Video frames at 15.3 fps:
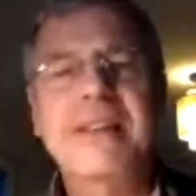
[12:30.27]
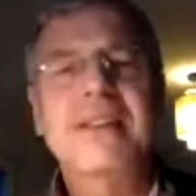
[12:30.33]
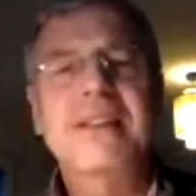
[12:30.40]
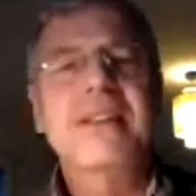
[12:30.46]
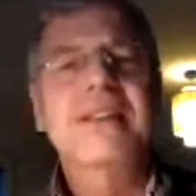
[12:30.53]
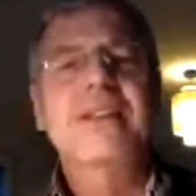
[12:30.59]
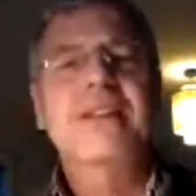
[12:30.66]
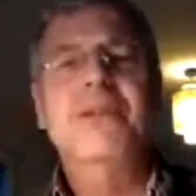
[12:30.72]

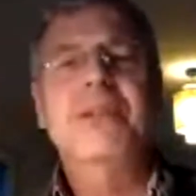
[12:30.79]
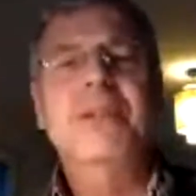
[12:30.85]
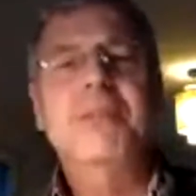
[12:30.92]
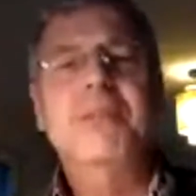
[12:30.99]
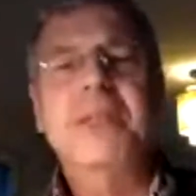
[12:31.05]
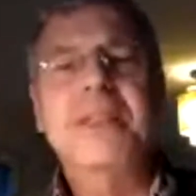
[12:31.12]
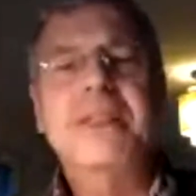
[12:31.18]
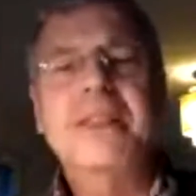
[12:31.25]
you name it,
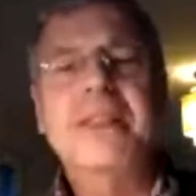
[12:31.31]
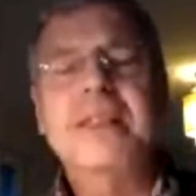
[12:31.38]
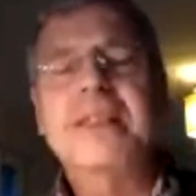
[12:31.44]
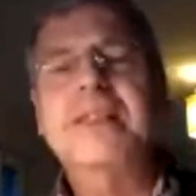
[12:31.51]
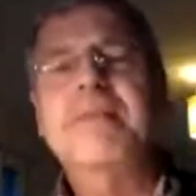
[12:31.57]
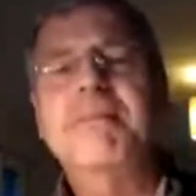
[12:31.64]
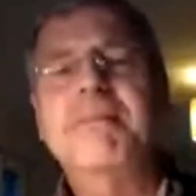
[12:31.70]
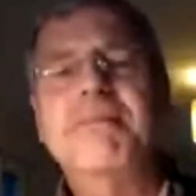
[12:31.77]

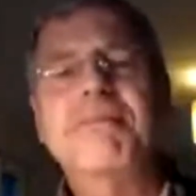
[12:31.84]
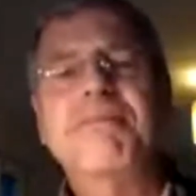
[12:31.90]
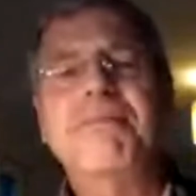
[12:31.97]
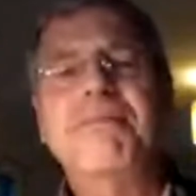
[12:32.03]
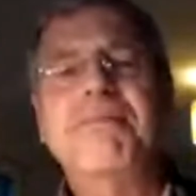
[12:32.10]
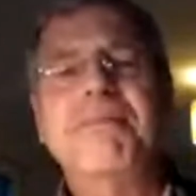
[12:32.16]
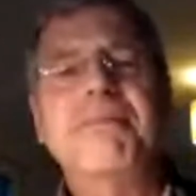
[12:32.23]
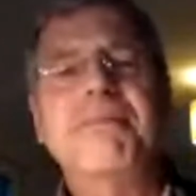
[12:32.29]
you
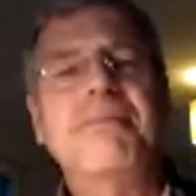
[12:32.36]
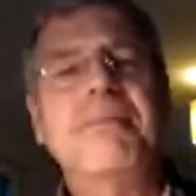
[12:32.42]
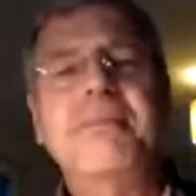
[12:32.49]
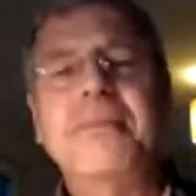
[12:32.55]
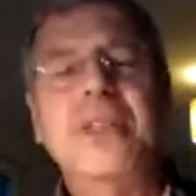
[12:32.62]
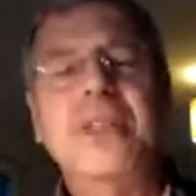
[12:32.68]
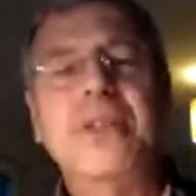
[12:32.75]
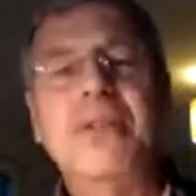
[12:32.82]
know,
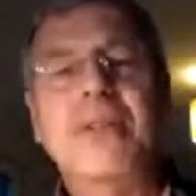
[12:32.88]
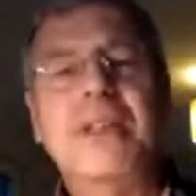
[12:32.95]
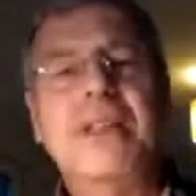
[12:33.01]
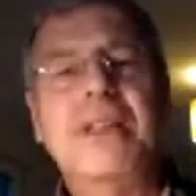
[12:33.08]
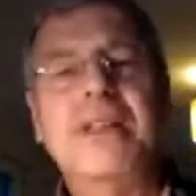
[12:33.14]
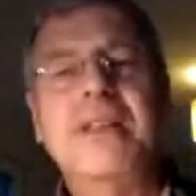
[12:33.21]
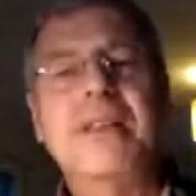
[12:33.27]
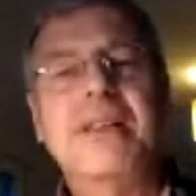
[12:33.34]
like
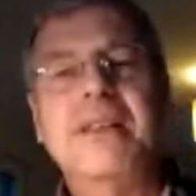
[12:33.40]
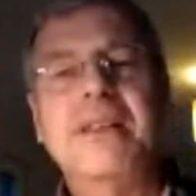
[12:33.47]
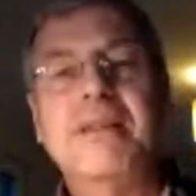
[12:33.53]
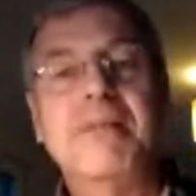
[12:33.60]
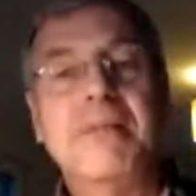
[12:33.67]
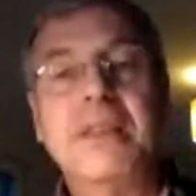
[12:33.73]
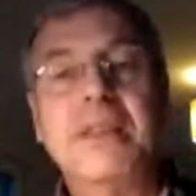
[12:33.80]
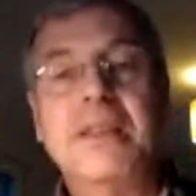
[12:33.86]

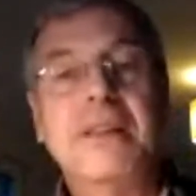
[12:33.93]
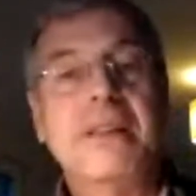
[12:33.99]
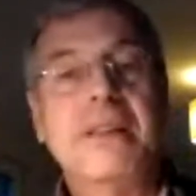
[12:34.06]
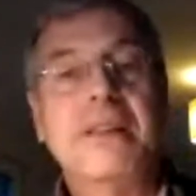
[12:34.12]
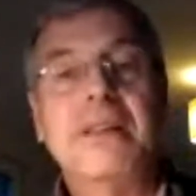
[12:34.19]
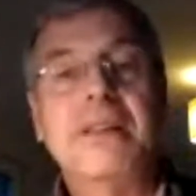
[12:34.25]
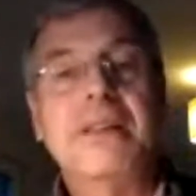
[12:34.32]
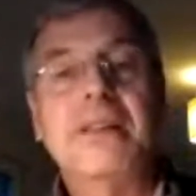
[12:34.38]

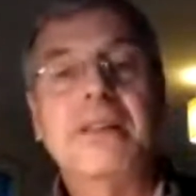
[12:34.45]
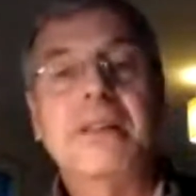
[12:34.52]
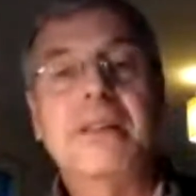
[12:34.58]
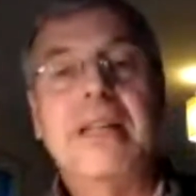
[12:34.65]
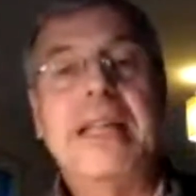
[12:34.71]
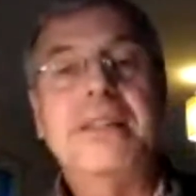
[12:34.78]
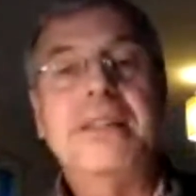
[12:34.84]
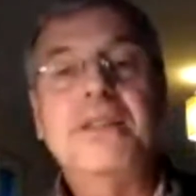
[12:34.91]
land
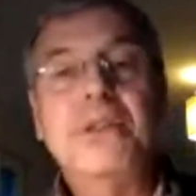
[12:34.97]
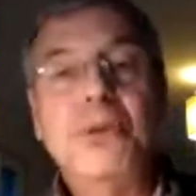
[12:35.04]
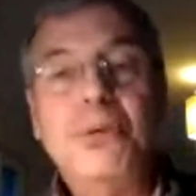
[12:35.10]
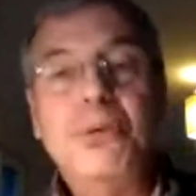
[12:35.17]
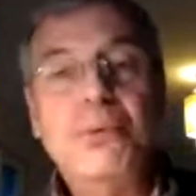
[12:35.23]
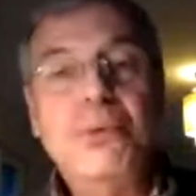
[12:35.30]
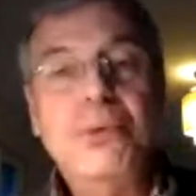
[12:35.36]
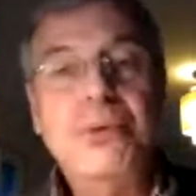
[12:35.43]
use
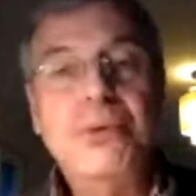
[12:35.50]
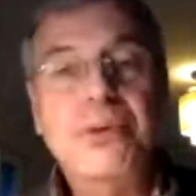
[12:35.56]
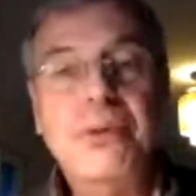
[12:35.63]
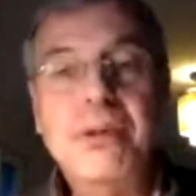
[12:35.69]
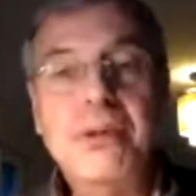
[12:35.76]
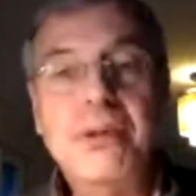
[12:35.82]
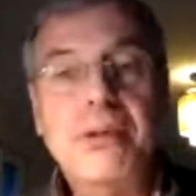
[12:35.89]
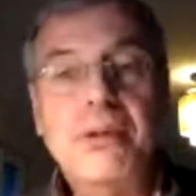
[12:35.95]

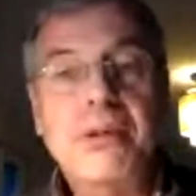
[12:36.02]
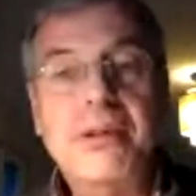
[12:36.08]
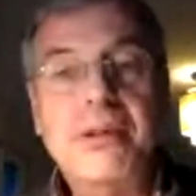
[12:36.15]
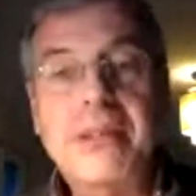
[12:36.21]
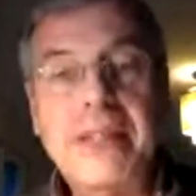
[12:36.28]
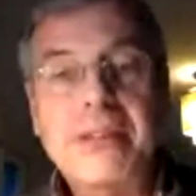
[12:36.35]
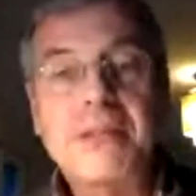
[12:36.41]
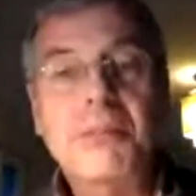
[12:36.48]

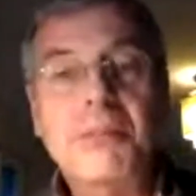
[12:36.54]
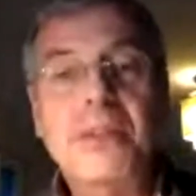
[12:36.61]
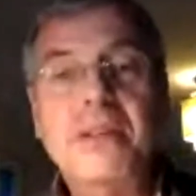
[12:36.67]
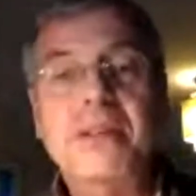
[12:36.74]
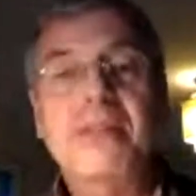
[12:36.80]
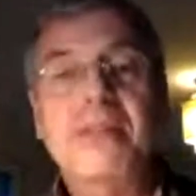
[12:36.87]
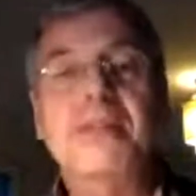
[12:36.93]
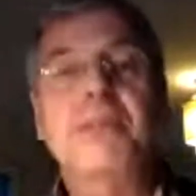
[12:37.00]
assessments, but
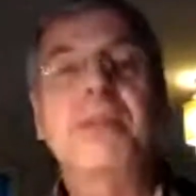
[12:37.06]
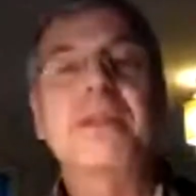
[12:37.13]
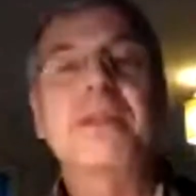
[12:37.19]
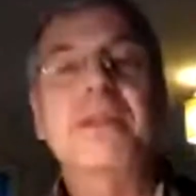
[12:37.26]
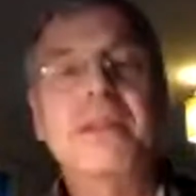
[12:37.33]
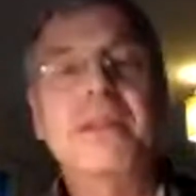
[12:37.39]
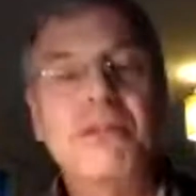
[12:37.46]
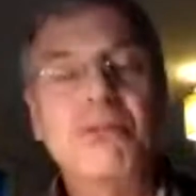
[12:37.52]
it's
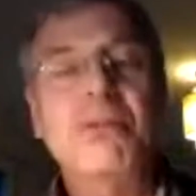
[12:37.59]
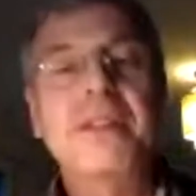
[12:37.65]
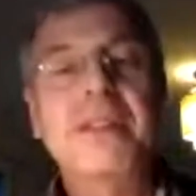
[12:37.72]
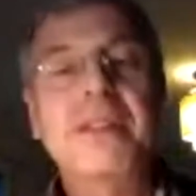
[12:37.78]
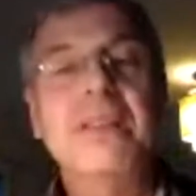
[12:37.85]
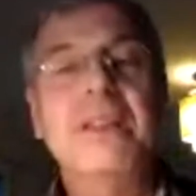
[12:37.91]
really.